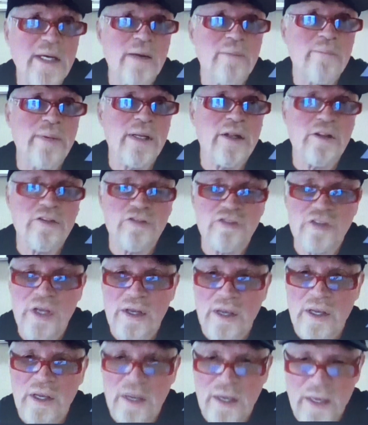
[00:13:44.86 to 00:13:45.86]
unbalanced.
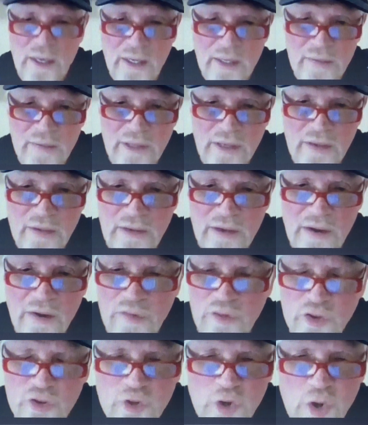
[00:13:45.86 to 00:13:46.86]

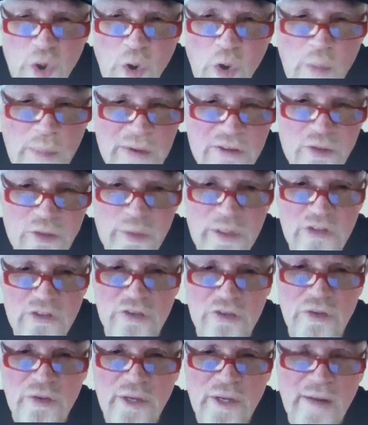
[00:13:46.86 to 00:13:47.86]
There's a whole bunch of
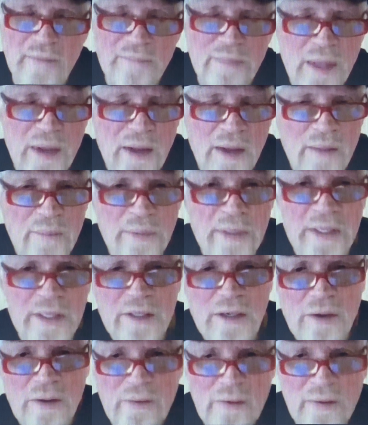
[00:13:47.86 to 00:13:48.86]
reasons, okay? But
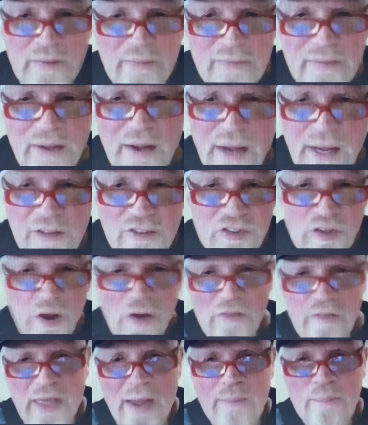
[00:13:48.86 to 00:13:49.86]
I
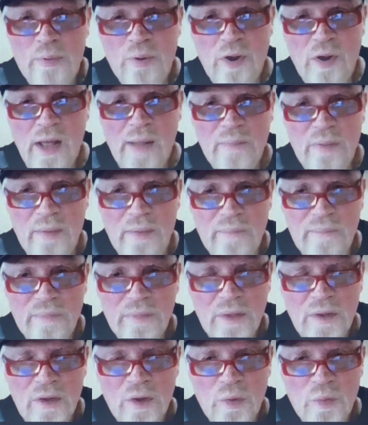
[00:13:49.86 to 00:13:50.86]
solved that problem
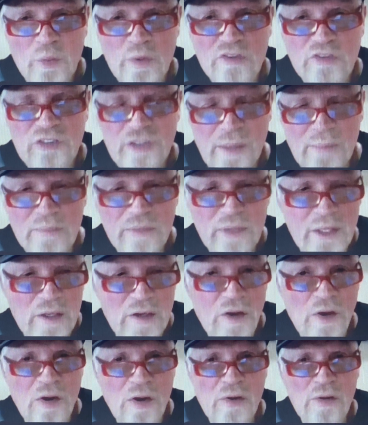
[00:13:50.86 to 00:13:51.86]
with something
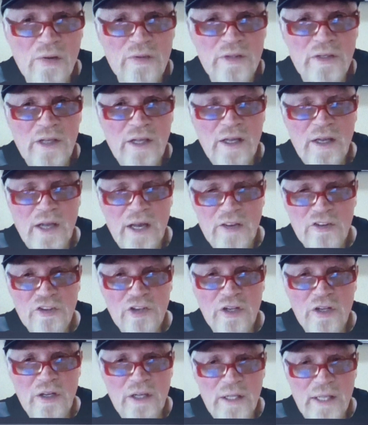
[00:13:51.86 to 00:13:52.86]
called
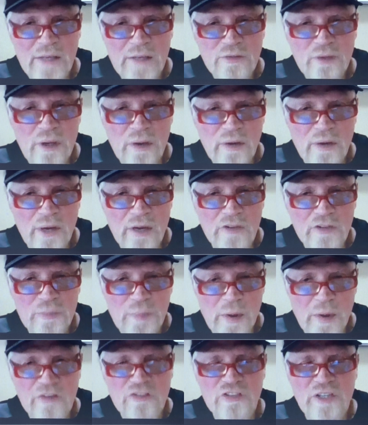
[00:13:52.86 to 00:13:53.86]
a
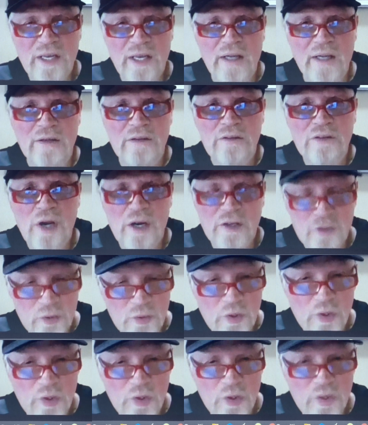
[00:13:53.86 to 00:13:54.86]
spark scan. Dr.
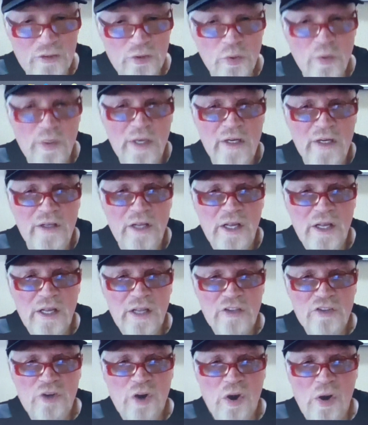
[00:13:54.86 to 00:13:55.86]
Cook had created,
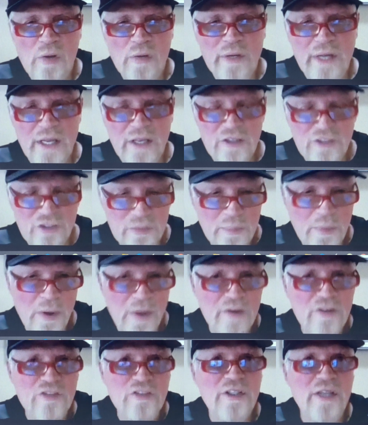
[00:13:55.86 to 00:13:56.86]
it's called a
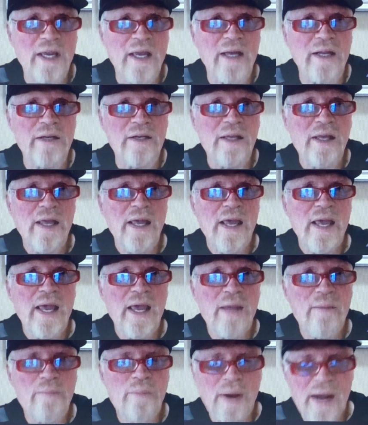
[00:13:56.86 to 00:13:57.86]
spark scan.
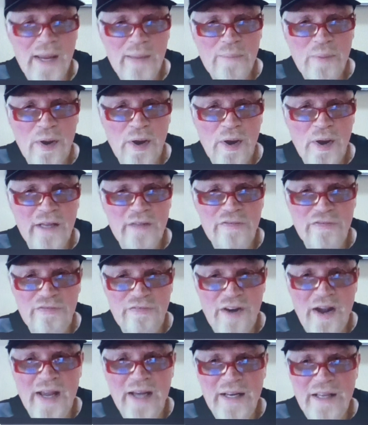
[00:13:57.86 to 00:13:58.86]
And my body
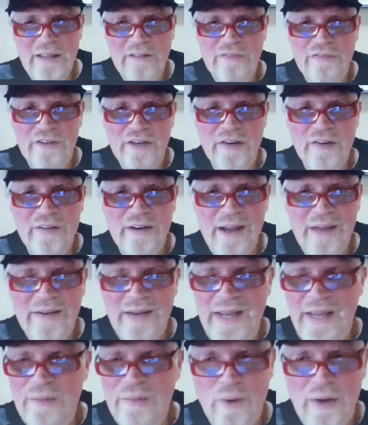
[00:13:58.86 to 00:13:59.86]
finally figured out,
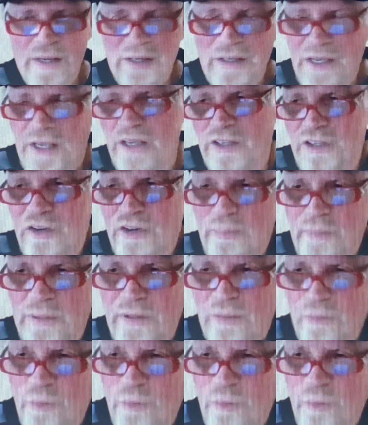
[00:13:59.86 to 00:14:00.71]
hey, Ron, you've been